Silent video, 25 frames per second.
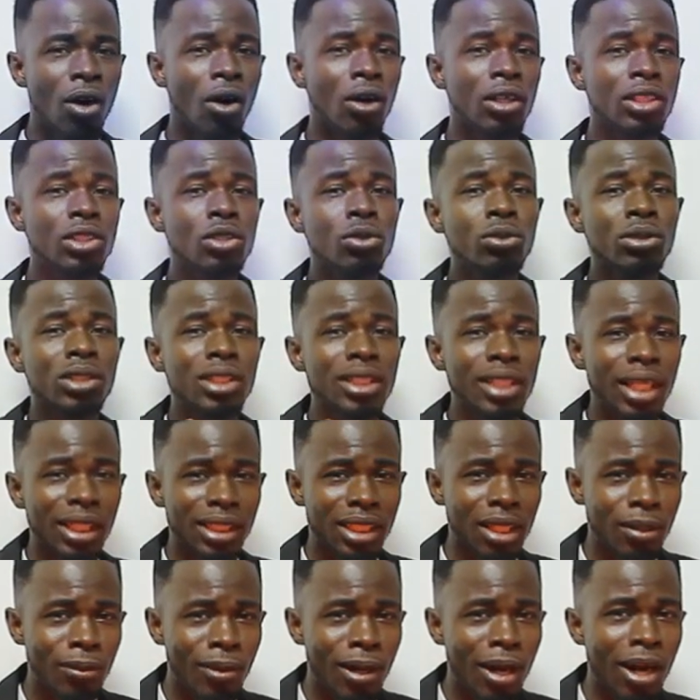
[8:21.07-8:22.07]
Also, did
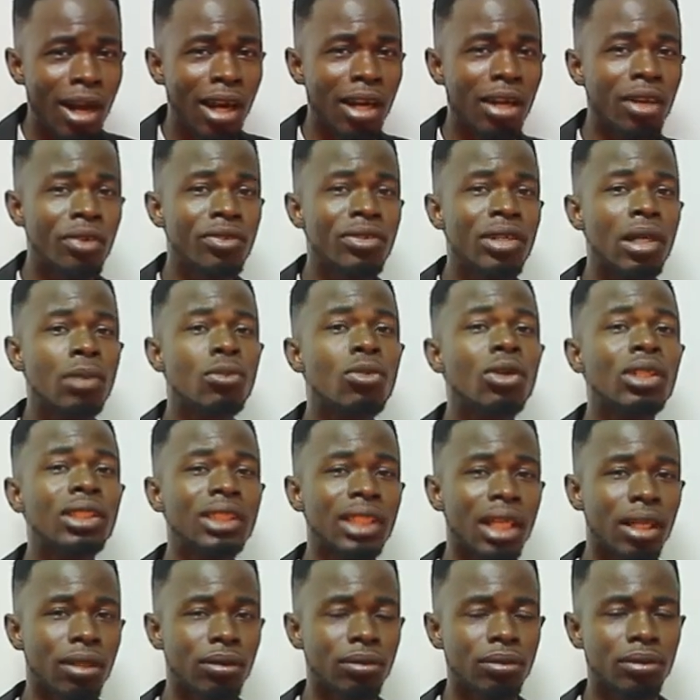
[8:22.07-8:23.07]
not tama your
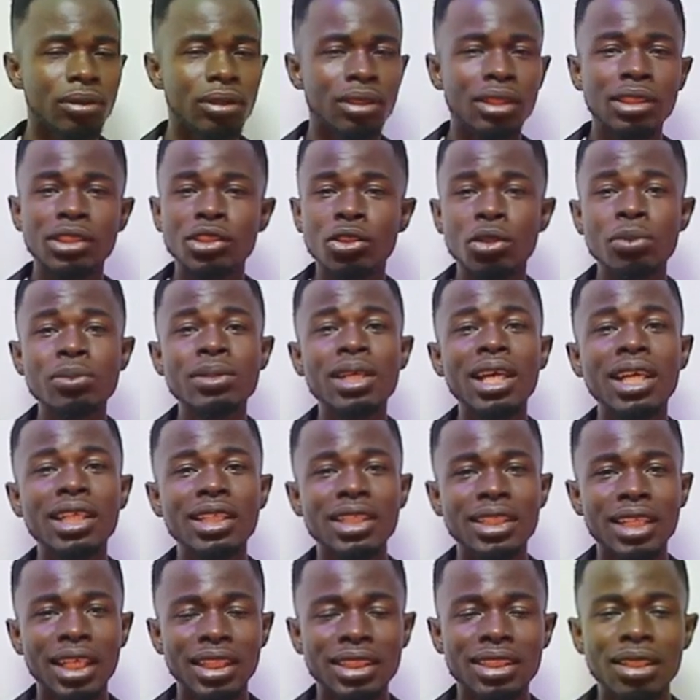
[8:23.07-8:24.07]
bunyam and to be
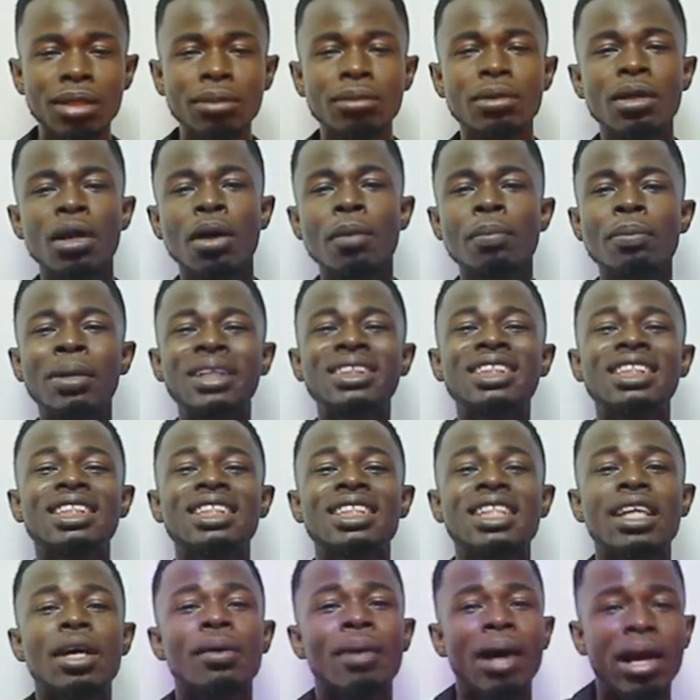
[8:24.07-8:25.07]
ending at them, but
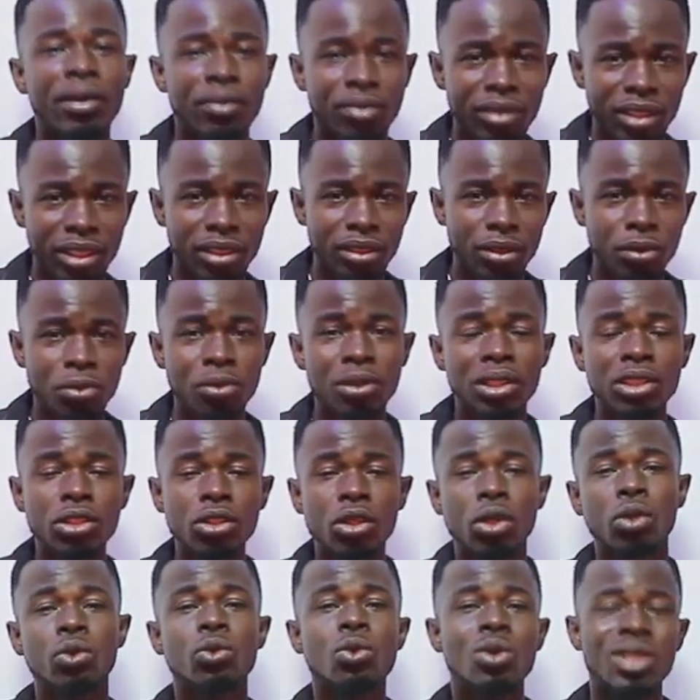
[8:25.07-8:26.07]
Chewadin were
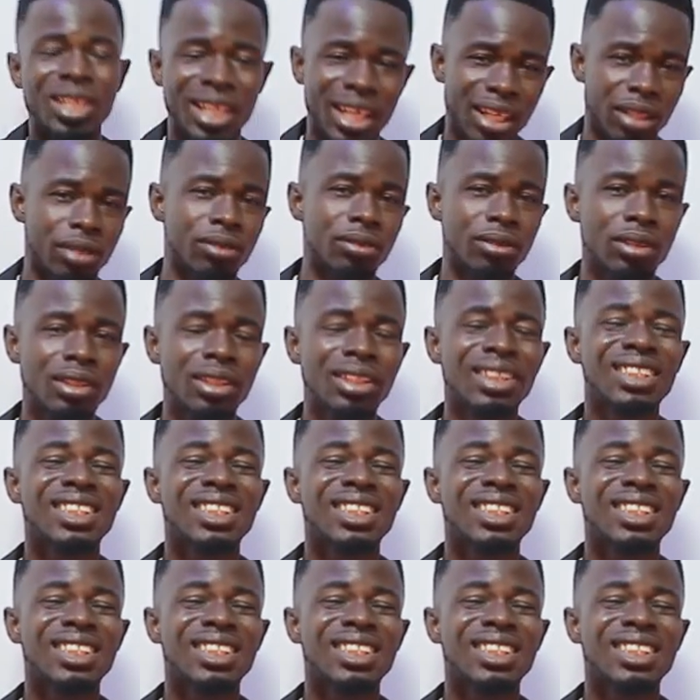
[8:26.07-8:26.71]
the honor canon.